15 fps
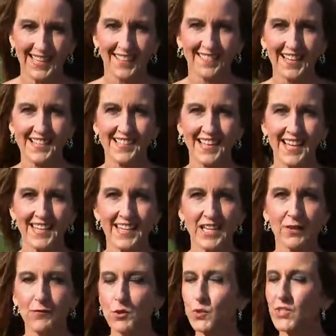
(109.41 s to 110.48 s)
They say
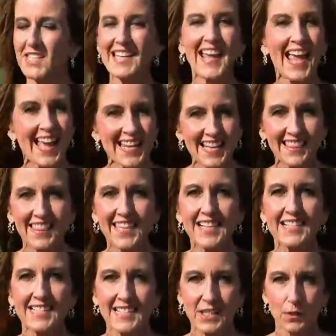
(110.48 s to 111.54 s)
if you see
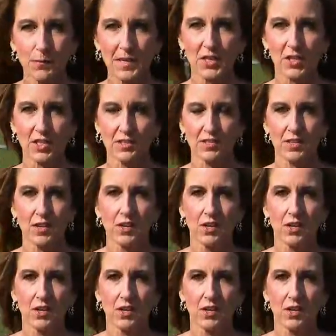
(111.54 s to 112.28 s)
anything suspicious,